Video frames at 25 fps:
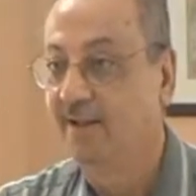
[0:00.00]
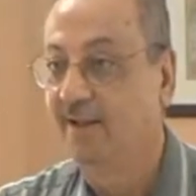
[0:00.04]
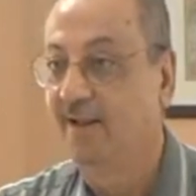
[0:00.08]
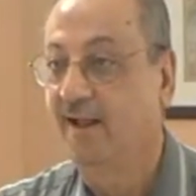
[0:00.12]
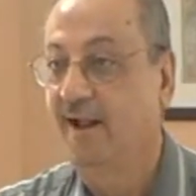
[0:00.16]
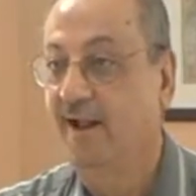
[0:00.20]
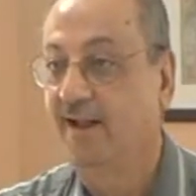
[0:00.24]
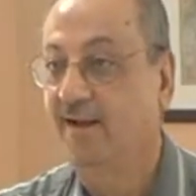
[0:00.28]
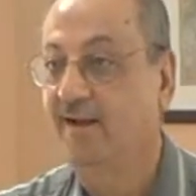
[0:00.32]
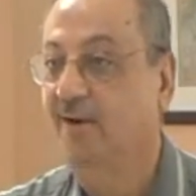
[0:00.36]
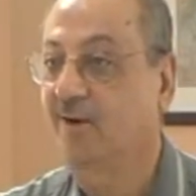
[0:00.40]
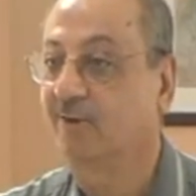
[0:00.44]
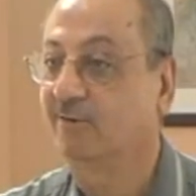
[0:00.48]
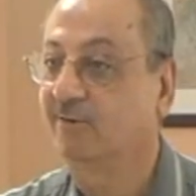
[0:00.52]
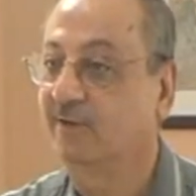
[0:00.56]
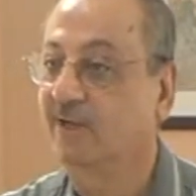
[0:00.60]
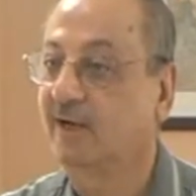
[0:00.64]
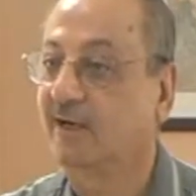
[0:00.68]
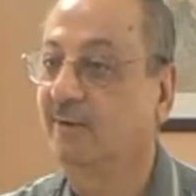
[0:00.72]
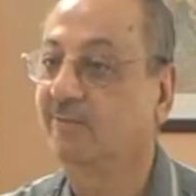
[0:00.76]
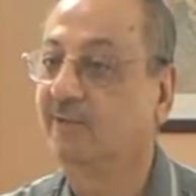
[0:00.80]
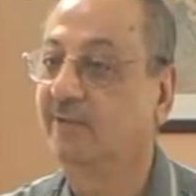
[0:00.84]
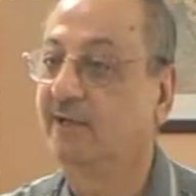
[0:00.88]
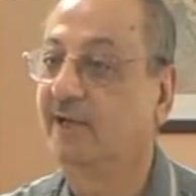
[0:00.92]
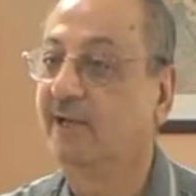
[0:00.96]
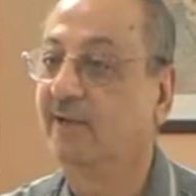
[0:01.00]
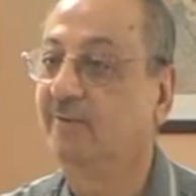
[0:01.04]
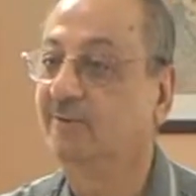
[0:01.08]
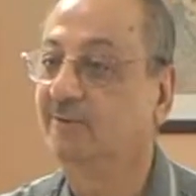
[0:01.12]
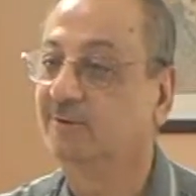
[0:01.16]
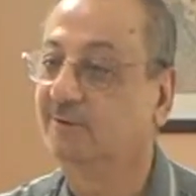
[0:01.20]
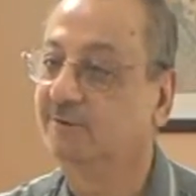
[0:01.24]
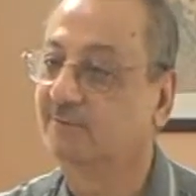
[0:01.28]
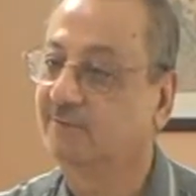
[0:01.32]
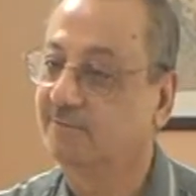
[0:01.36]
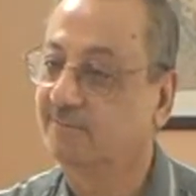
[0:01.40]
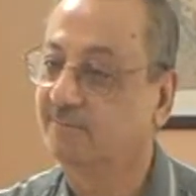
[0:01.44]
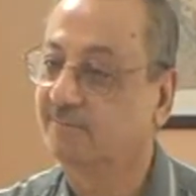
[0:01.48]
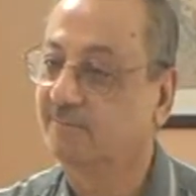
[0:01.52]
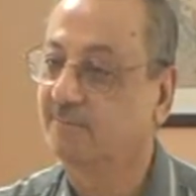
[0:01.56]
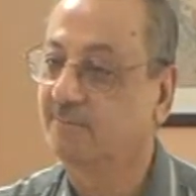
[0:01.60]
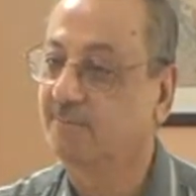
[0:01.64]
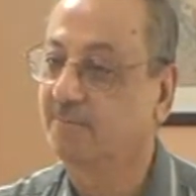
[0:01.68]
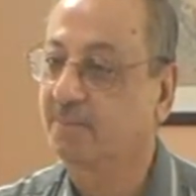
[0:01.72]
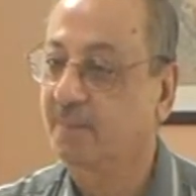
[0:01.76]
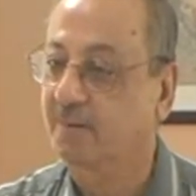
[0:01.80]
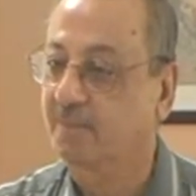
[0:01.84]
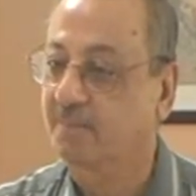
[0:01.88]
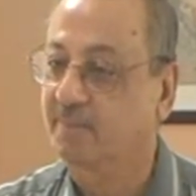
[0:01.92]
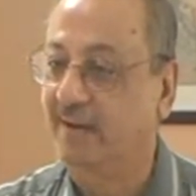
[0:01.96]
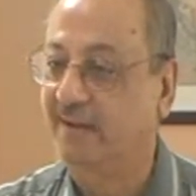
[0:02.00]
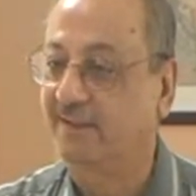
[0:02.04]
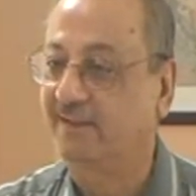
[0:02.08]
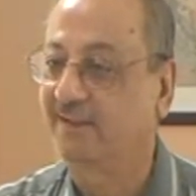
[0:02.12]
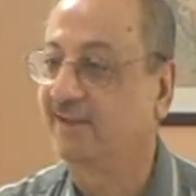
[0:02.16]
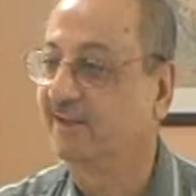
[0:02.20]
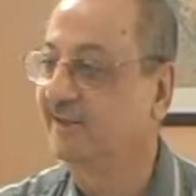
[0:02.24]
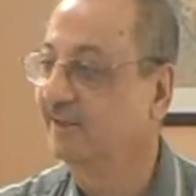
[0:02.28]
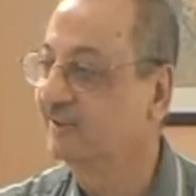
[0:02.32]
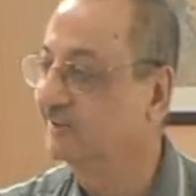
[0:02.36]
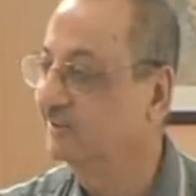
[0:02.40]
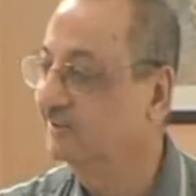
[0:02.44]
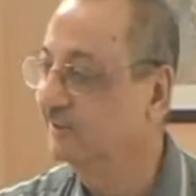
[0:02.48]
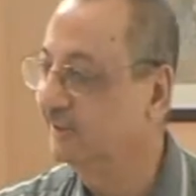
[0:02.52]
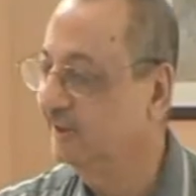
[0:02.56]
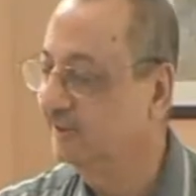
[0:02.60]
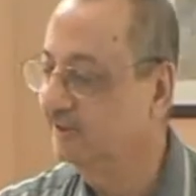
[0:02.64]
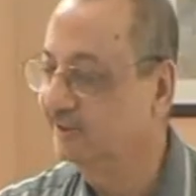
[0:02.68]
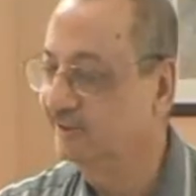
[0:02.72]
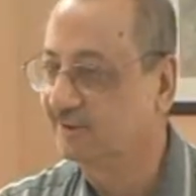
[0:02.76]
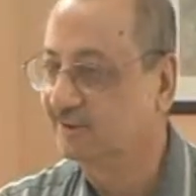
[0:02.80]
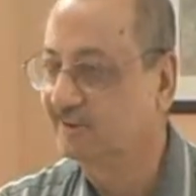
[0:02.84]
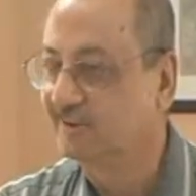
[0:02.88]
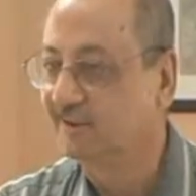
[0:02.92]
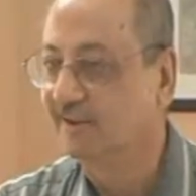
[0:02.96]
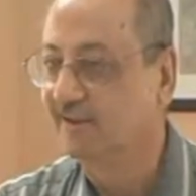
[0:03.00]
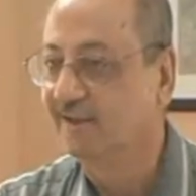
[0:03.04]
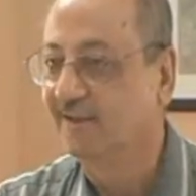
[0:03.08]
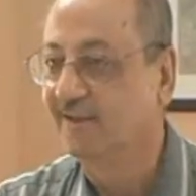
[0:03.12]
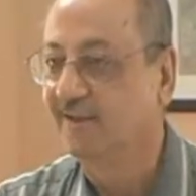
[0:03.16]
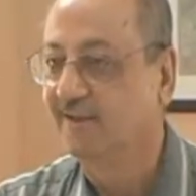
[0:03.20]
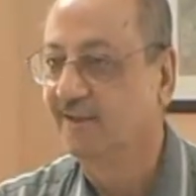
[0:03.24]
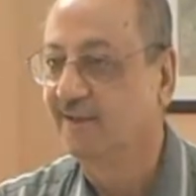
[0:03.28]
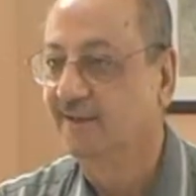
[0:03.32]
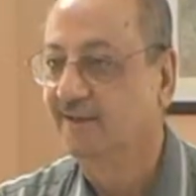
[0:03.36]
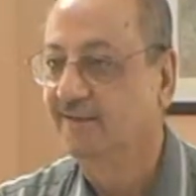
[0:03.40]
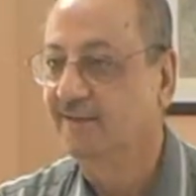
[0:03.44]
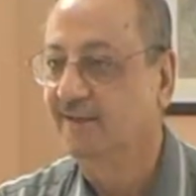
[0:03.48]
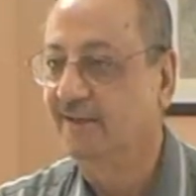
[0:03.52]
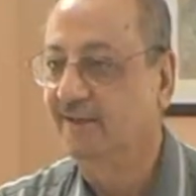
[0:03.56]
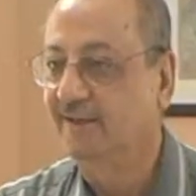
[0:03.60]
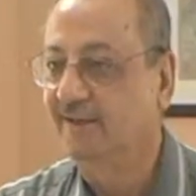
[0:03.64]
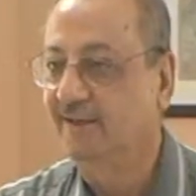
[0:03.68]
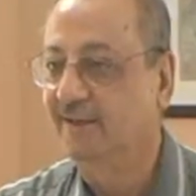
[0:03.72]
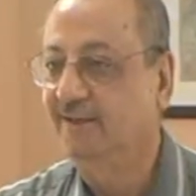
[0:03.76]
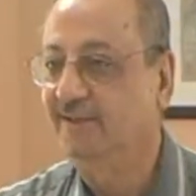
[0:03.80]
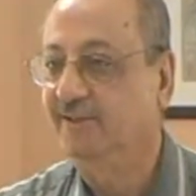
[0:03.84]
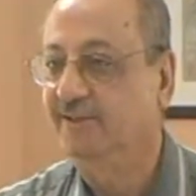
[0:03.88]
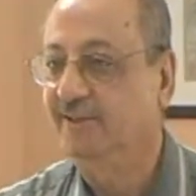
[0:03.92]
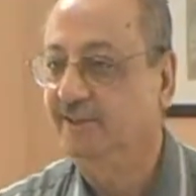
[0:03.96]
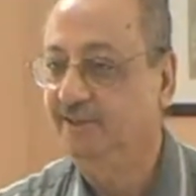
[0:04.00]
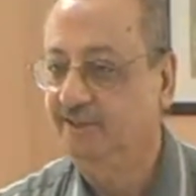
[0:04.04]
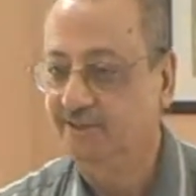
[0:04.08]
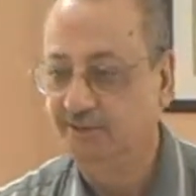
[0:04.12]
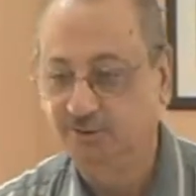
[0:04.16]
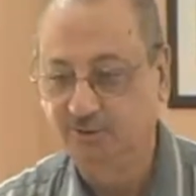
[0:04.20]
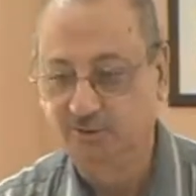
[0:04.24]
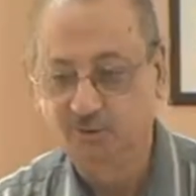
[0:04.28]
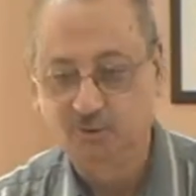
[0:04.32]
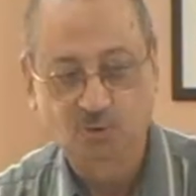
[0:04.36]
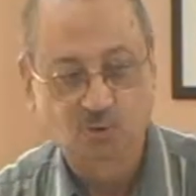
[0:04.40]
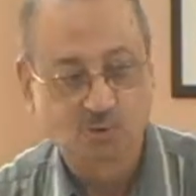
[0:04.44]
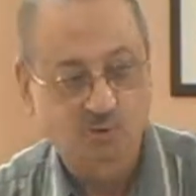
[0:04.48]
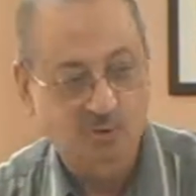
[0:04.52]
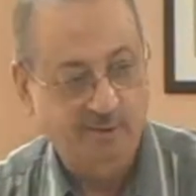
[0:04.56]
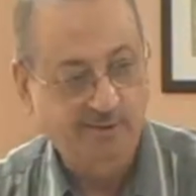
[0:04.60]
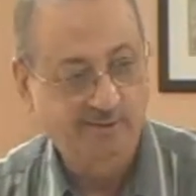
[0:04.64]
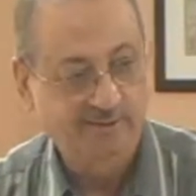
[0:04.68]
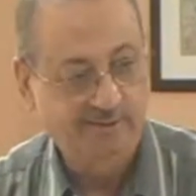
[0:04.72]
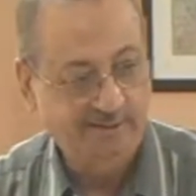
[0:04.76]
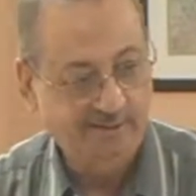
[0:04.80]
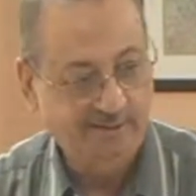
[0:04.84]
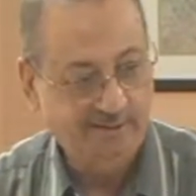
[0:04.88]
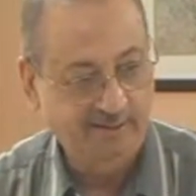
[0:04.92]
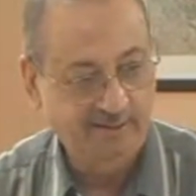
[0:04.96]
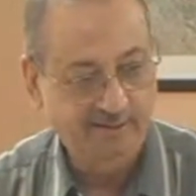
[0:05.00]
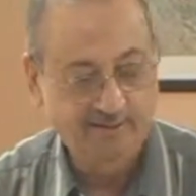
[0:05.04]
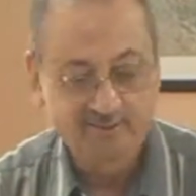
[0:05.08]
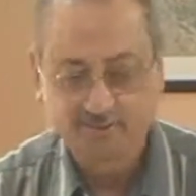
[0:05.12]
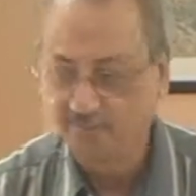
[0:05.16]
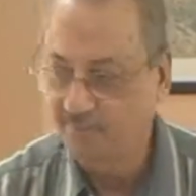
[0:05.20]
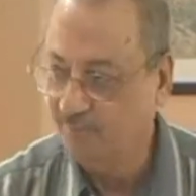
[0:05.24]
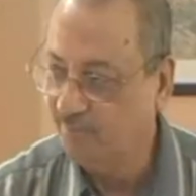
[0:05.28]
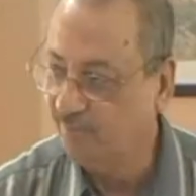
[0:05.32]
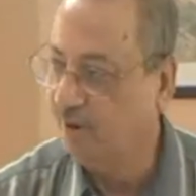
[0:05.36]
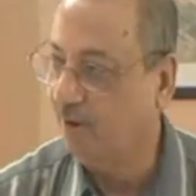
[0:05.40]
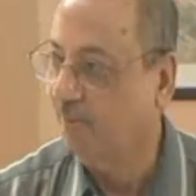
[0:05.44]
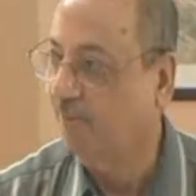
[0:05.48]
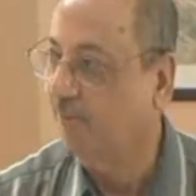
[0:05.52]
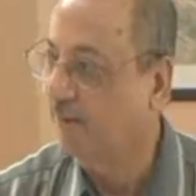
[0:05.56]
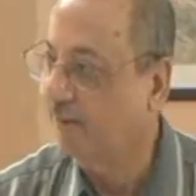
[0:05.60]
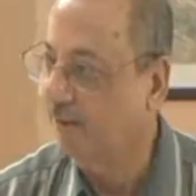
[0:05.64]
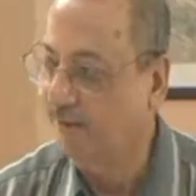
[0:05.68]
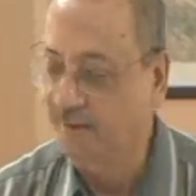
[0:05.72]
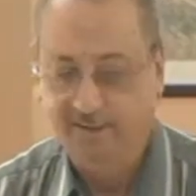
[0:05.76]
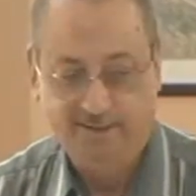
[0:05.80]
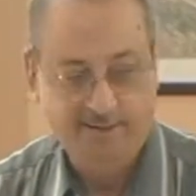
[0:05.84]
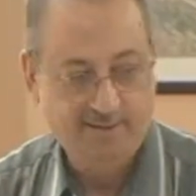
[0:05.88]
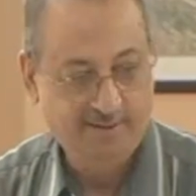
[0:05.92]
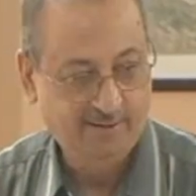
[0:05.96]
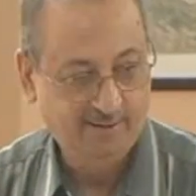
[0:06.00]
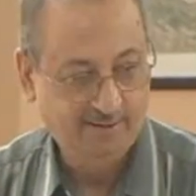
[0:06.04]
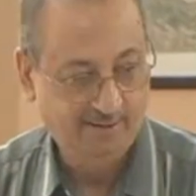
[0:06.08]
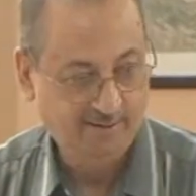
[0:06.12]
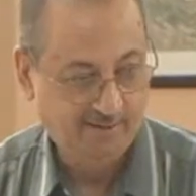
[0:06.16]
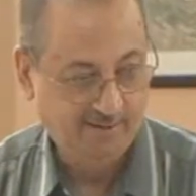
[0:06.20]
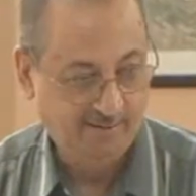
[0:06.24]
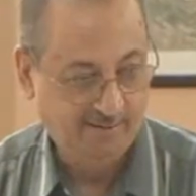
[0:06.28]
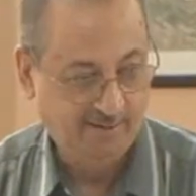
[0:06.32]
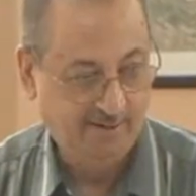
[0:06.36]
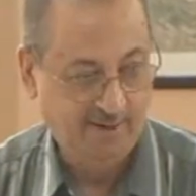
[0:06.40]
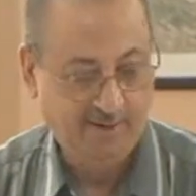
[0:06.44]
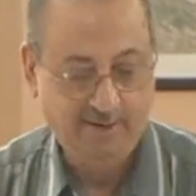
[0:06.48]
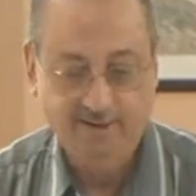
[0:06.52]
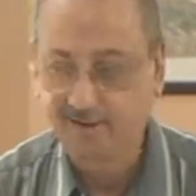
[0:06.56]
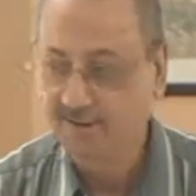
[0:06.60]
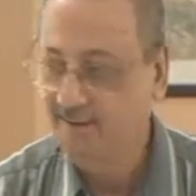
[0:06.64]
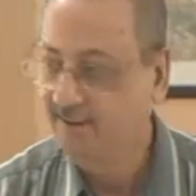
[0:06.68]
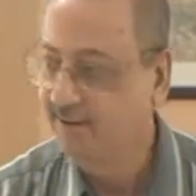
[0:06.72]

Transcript: And Dr. Abdurrahim's method is this, that he teaches you one thing properly. Okay.